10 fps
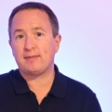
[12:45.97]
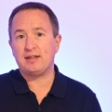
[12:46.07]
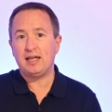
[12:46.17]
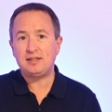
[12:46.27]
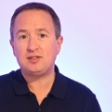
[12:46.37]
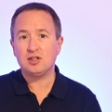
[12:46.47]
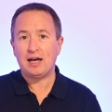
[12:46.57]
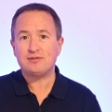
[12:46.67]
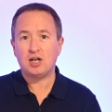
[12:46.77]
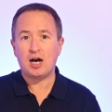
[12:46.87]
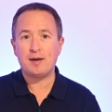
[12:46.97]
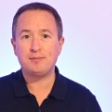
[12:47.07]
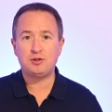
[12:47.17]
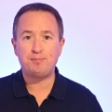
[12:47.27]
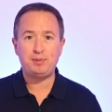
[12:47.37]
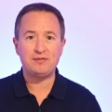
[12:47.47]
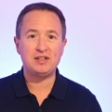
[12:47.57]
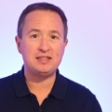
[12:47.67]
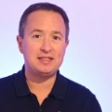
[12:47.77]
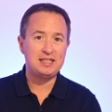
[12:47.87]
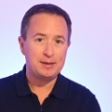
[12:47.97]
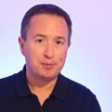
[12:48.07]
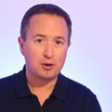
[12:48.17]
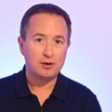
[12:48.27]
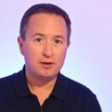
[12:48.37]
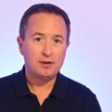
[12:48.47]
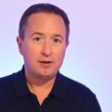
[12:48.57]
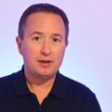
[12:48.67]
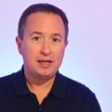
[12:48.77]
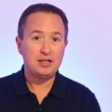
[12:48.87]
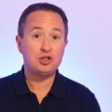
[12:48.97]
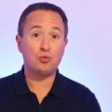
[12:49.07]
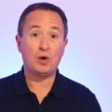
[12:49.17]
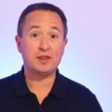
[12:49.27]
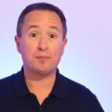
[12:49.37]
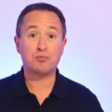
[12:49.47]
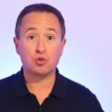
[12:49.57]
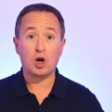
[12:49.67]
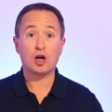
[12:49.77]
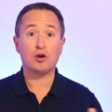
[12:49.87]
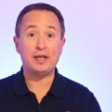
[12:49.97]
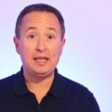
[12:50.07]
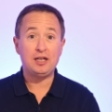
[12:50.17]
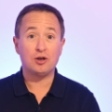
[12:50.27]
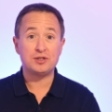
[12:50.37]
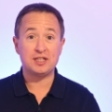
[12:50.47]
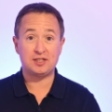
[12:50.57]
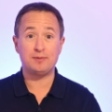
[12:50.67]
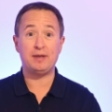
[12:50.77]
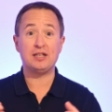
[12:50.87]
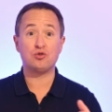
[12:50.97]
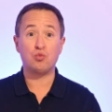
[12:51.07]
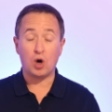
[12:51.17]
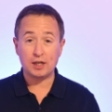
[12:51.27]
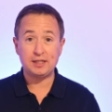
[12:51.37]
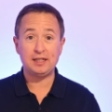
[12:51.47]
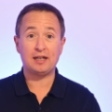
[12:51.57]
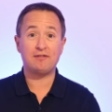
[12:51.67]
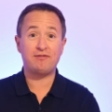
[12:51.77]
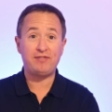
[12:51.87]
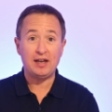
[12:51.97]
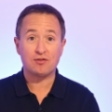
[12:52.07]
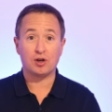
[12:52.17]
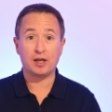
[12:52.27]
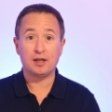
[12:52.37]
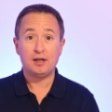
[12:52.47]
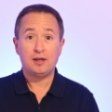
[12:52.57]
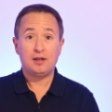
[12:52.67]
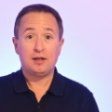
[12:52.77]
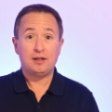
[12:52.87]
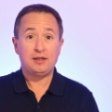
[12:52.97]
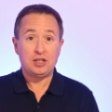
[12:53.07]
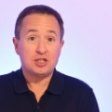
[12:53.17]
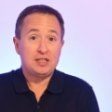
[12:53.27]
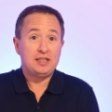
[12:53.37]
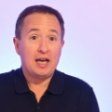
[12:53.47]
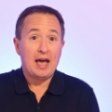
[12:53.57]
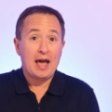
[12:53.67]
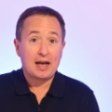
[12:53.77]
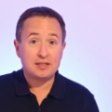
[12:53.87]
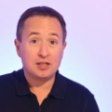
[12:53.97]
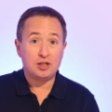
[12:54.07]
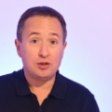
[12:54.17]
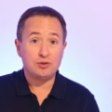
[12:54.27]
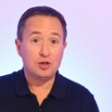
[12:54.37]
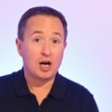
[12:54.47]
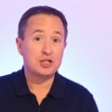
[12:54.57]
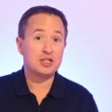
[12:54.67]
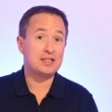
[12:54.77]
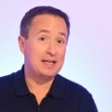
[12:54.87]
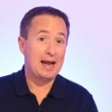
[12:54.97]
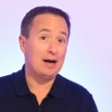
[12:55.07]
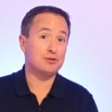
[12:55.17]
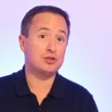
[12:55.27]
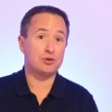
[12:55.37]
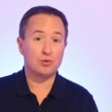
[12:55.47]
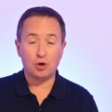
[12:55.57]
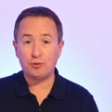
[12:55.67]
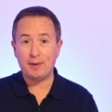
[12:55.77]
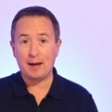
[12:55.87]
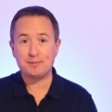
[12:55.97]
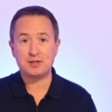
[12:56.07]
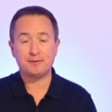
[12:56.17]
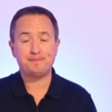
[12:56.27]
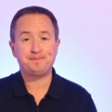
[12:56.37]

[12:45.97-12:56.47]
they still have time to pivot deeper into what the broader ecosystem is wanting and favoring. They just need to execute, not just announce roadmaps.